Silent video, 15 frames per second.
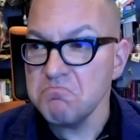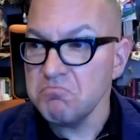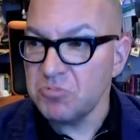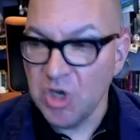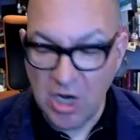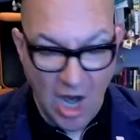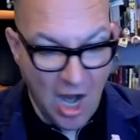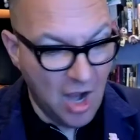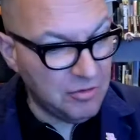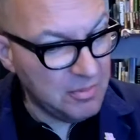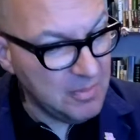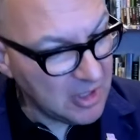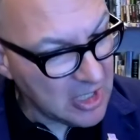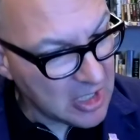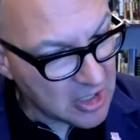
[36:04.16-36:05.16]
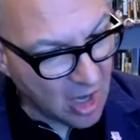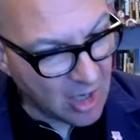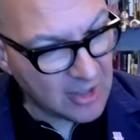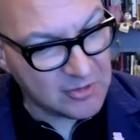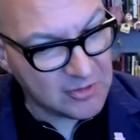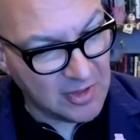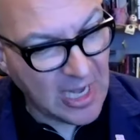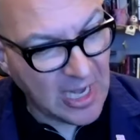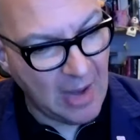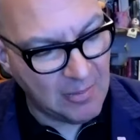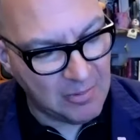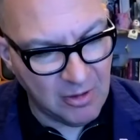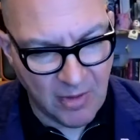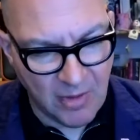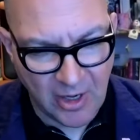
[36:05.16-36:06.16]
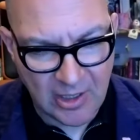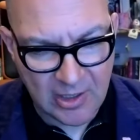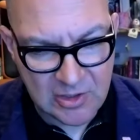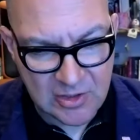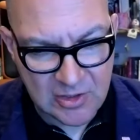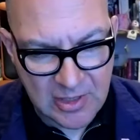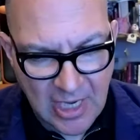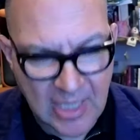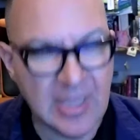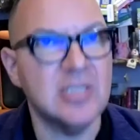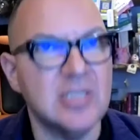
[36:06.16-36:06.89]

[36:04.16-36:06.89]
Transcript: took $100 million from the capital markets and they